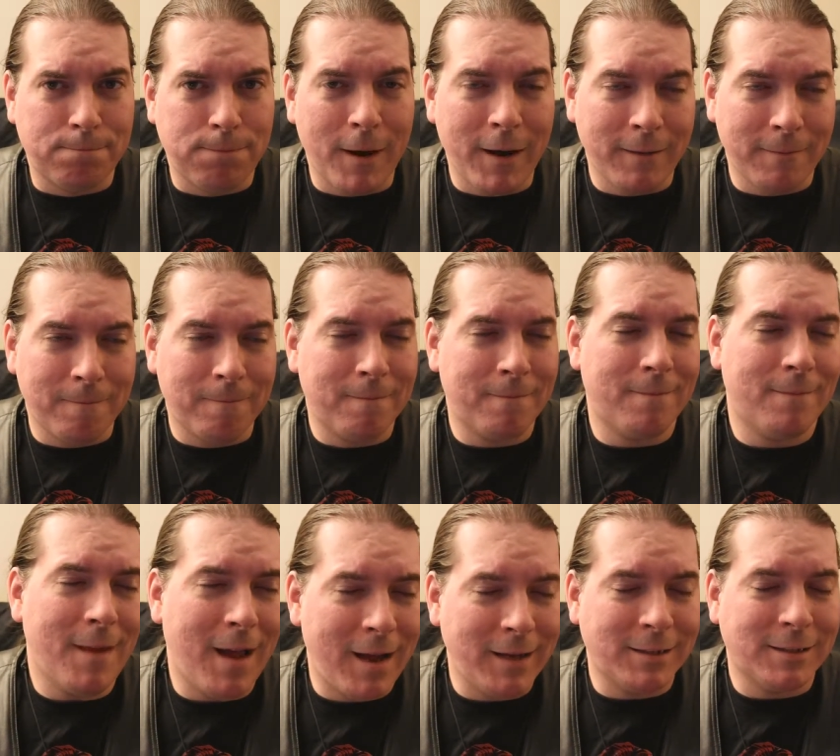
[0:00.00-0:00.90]
But
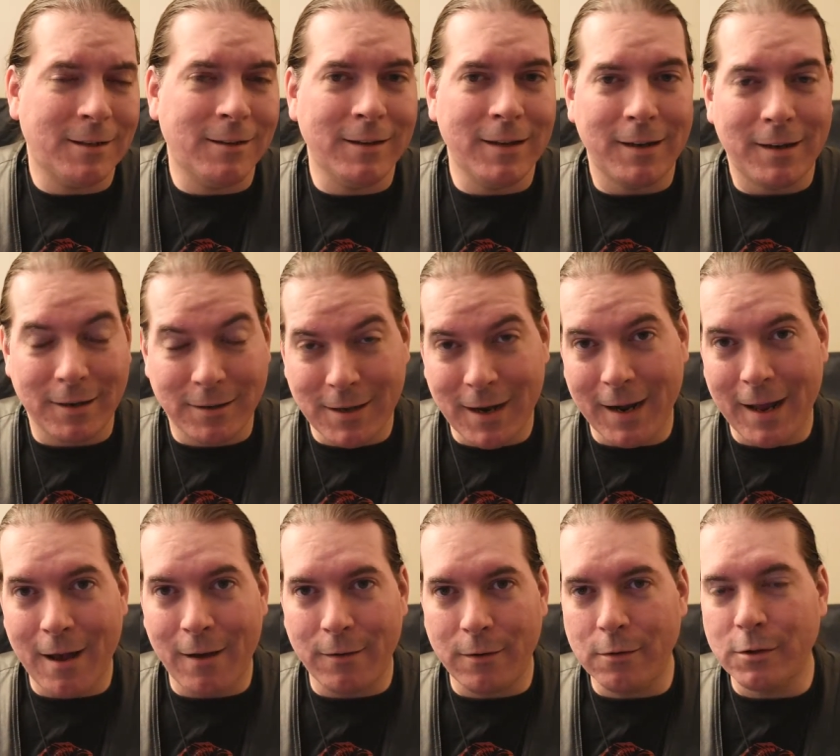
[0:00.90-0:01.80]
I still need to
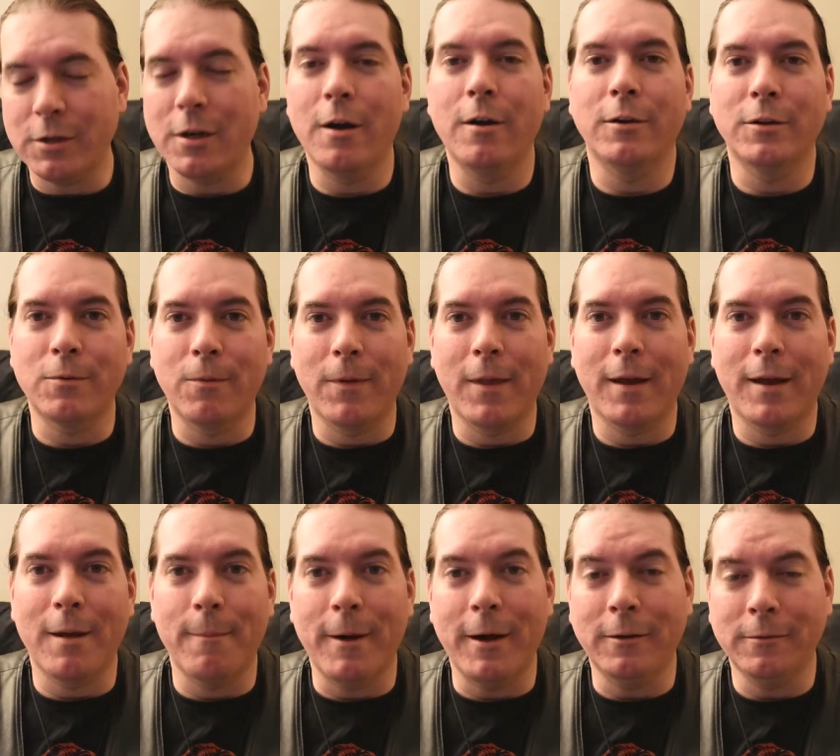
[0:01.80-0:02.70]
check out new shows when
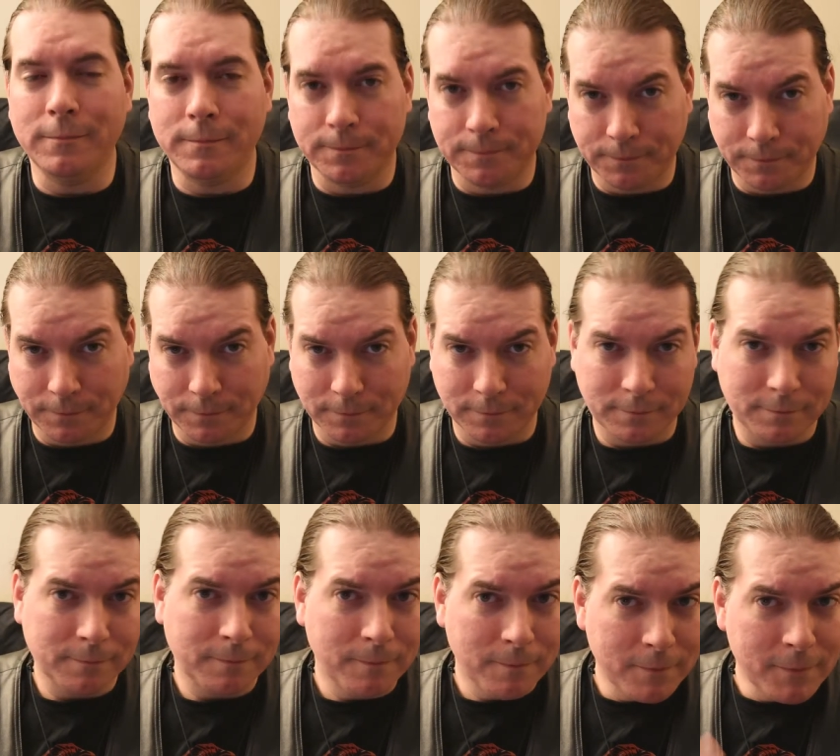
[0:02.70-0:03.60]
they come out.
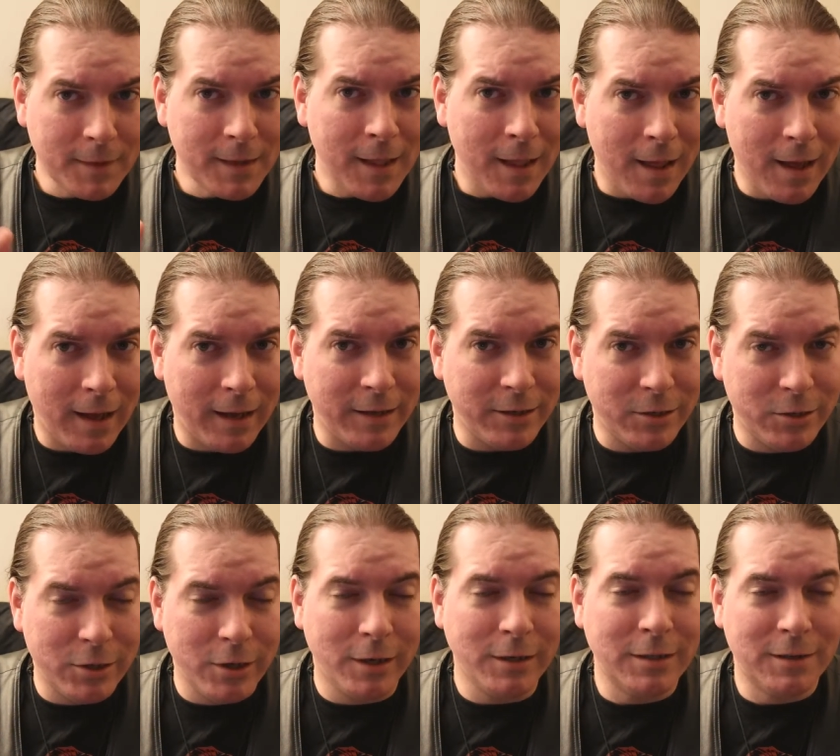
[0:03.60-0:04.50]
I
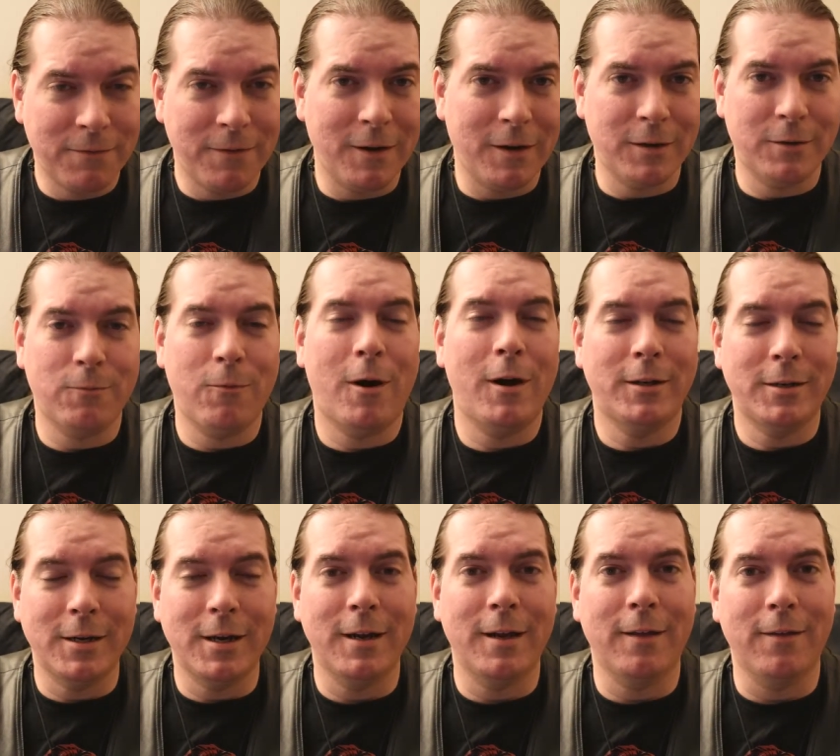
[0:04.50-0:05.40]
just finished
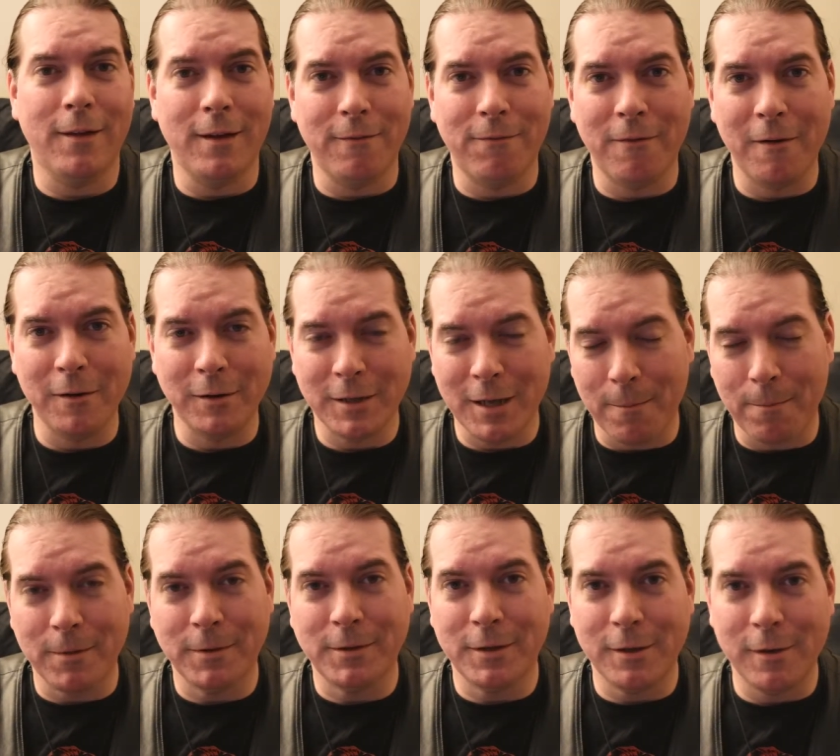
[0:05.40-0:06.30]
watching the first
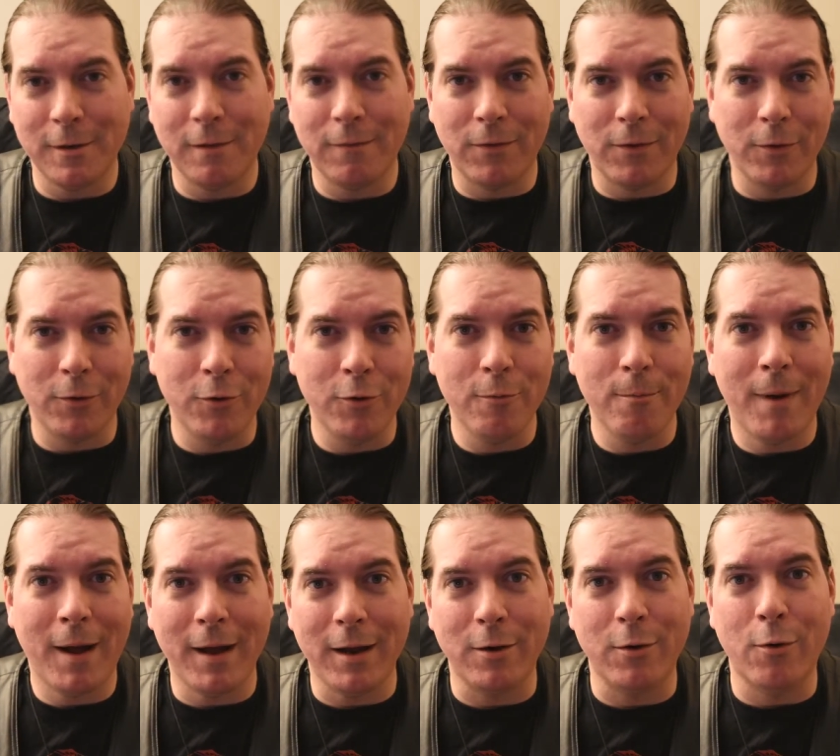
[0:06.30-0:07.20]
episode of the new
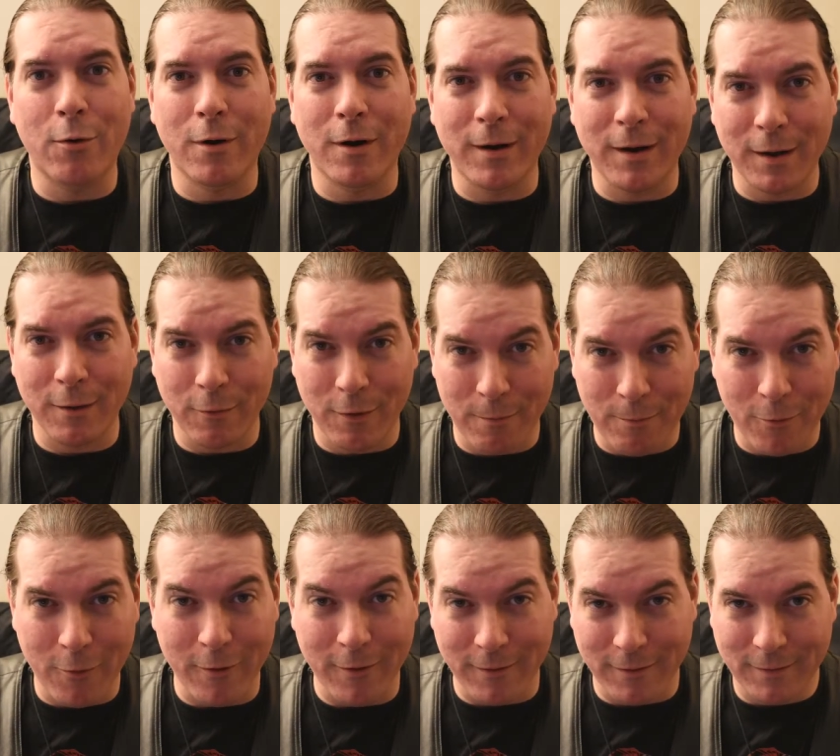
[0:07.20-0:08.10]
Minority
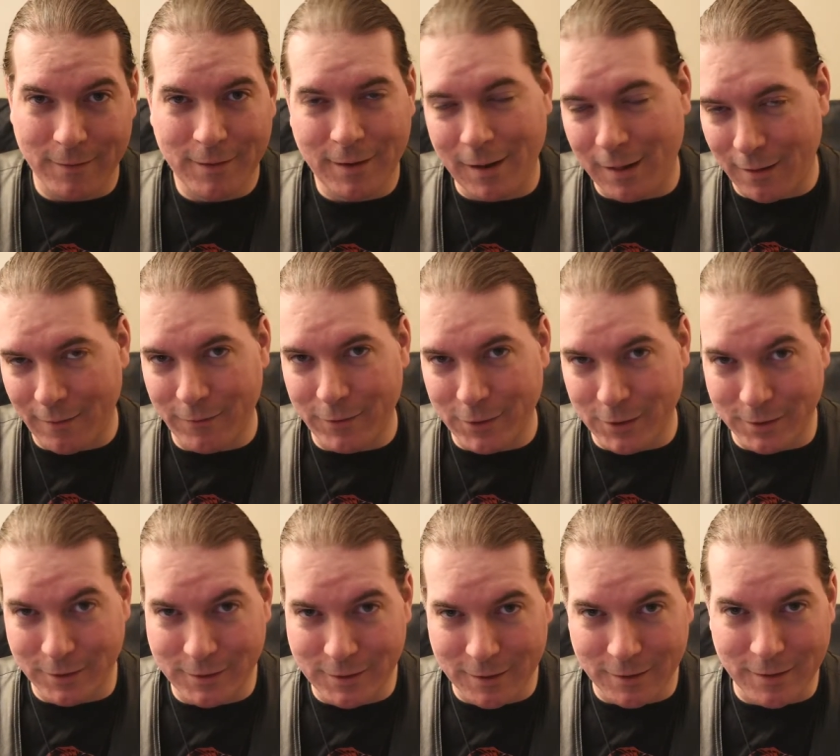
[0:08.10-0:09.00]
Report
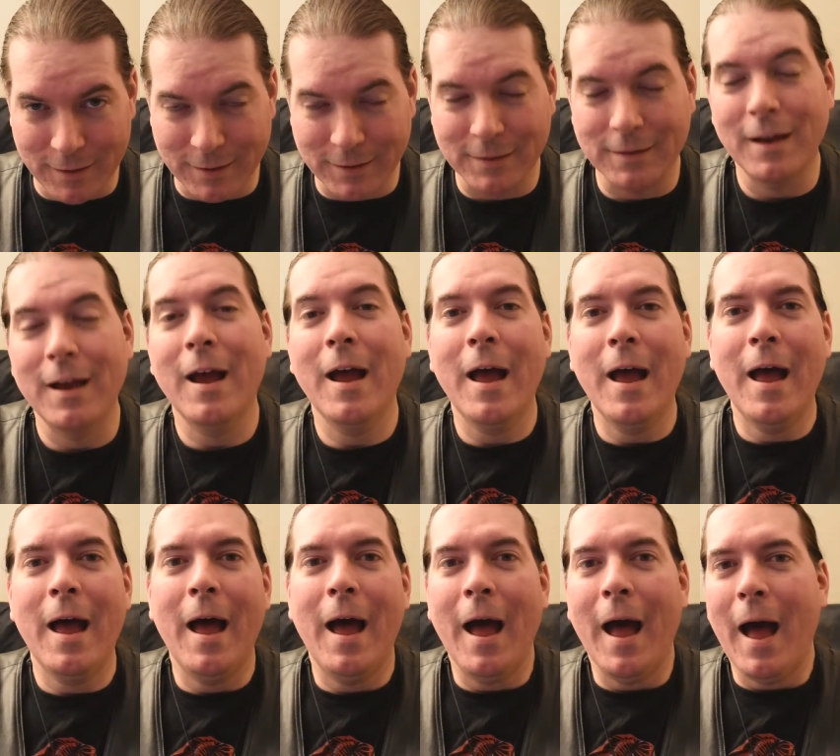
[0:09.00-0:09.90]
television series.
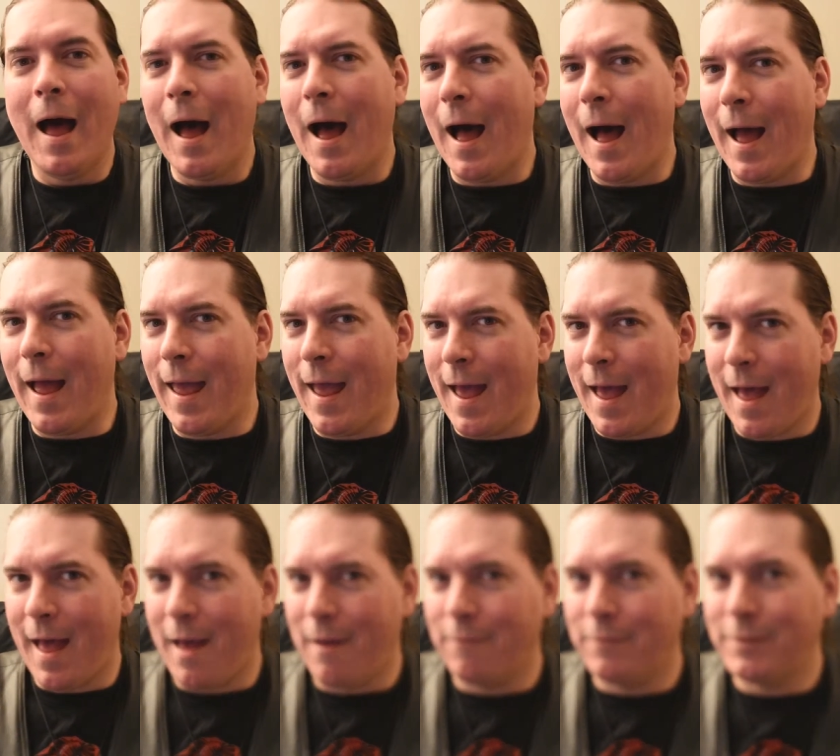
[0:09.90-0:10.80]
I
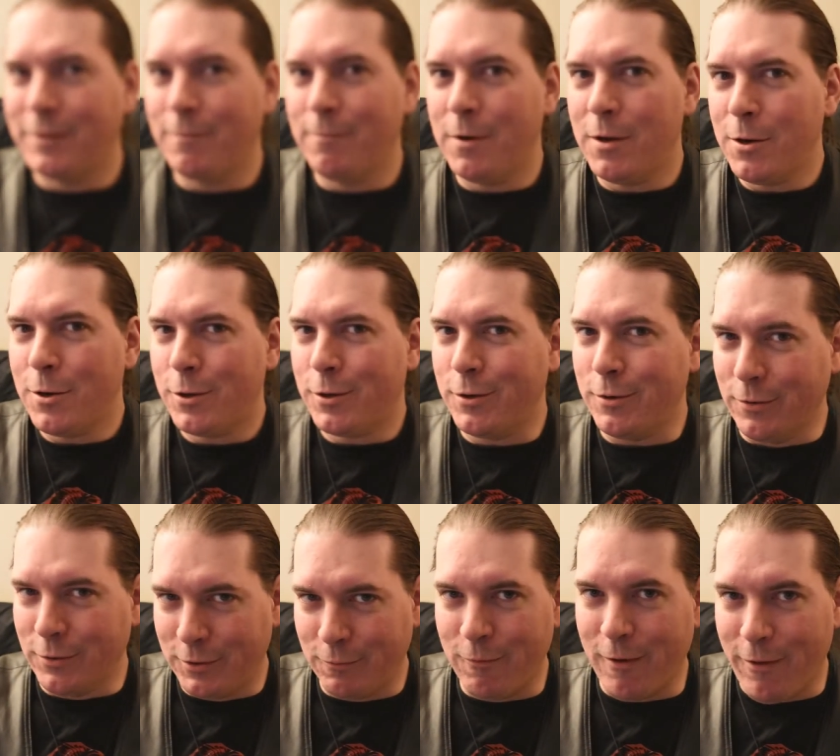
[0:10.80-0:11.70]
have some
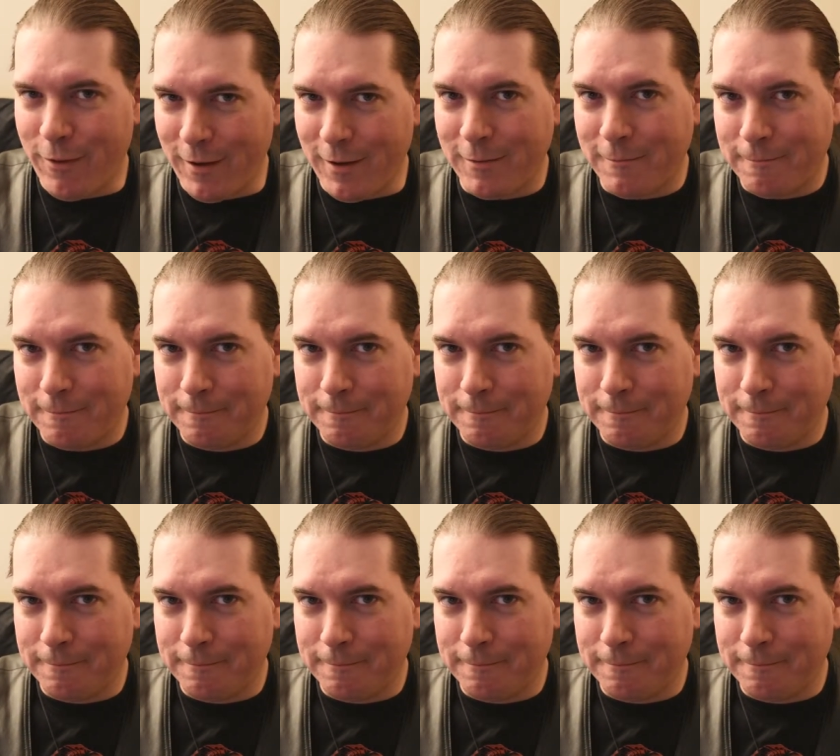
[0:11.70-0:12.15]
issues with it.